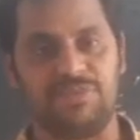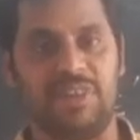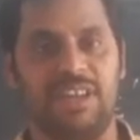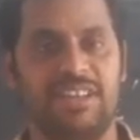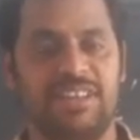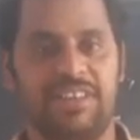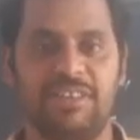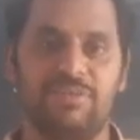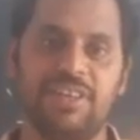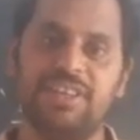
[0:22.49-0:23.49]
We
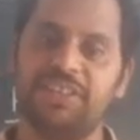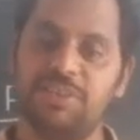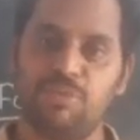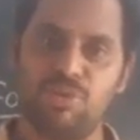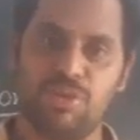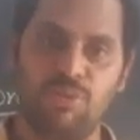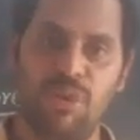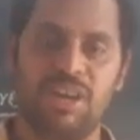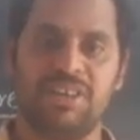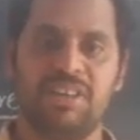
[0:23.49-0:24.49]
learned about the
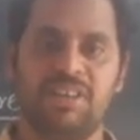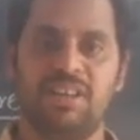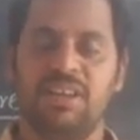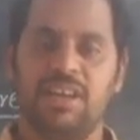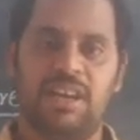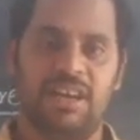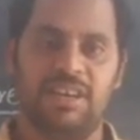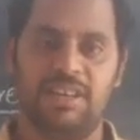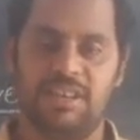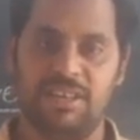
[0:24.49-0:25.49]
water
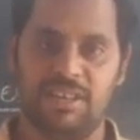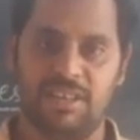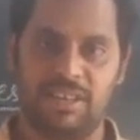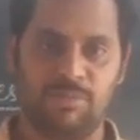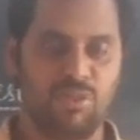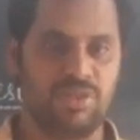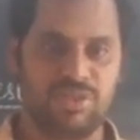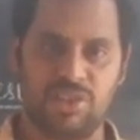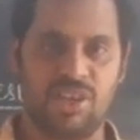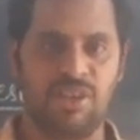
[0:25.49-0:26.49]
and about the
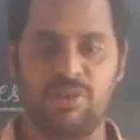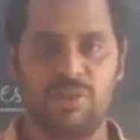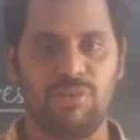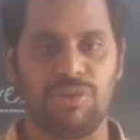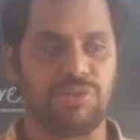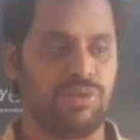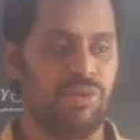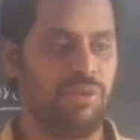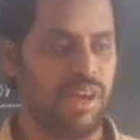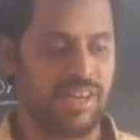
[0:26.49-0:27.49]
soil you are going to
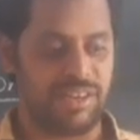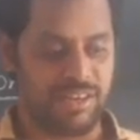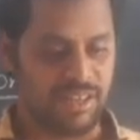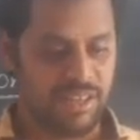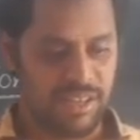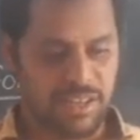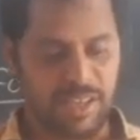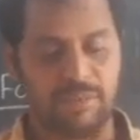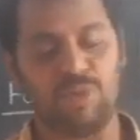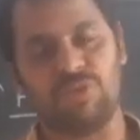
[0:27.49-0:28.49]
know, and
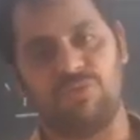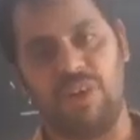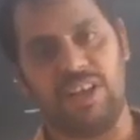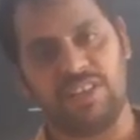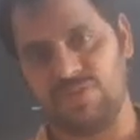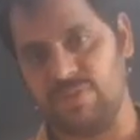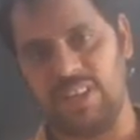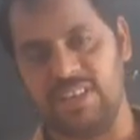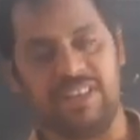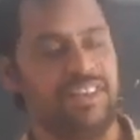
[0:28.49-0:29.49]
about forest we
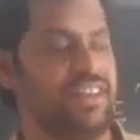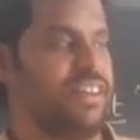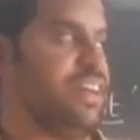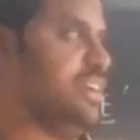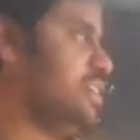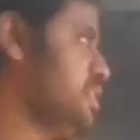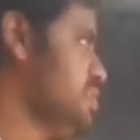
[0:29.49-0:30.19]
are learning, right?